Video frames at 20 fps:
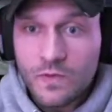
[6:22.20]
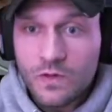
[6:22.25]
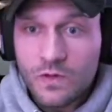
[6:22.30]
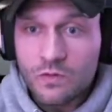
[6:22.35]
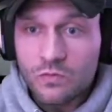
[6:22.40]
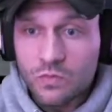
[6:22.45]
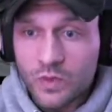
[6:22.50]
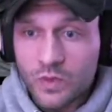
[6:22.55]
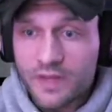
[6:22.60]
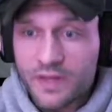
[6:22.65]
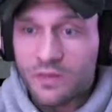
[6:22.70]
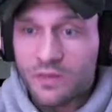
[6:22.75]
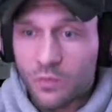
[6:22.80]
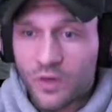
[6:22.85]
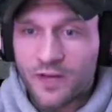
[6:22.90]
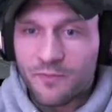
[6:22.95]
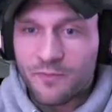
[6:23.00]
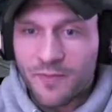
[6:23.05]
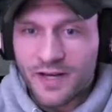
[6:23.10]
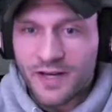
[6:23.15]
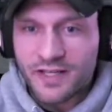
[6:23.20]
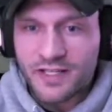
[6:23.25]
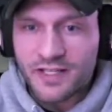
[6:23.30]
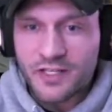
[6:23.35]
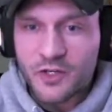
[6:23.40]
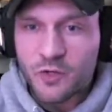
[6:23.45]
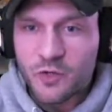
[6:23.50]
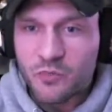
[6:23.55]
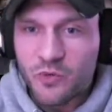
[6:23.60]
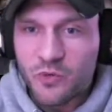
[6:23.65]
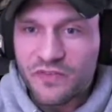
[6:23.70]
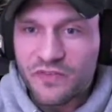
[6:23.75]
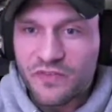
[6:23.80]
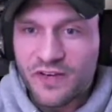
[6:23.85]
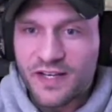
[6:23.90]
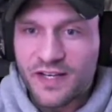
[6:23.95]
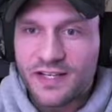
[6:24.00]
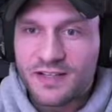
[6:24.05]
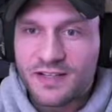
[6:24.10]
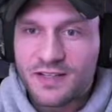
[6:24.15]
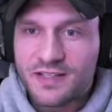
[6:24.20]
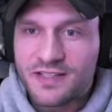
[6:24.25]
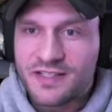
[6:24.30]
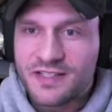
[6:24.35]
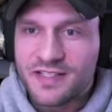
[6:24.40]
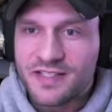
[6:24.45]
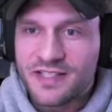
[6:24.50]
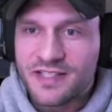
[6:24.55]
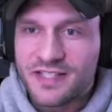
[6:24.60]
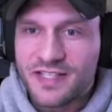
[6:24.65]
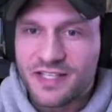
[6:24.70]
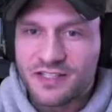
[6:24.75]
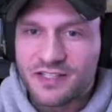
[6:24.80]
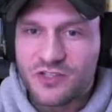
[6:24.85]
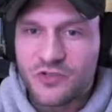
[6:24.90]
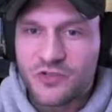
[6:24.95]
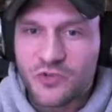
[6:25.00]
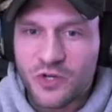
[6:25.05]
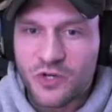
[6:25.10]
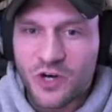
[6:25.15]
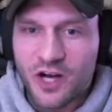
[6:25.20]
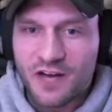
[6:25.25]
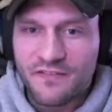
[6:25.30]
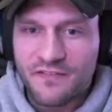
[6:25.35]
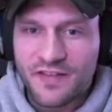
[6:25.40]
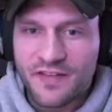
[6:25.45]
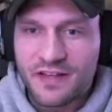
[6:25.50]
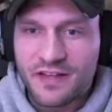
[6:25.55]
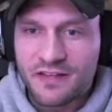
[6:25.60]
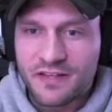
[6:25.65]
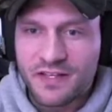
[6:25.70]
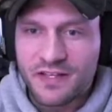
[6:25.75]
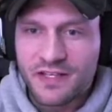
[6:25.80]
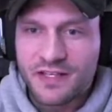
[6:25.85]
with the white Magneto pre-fight, since he doesn't shrug off anything.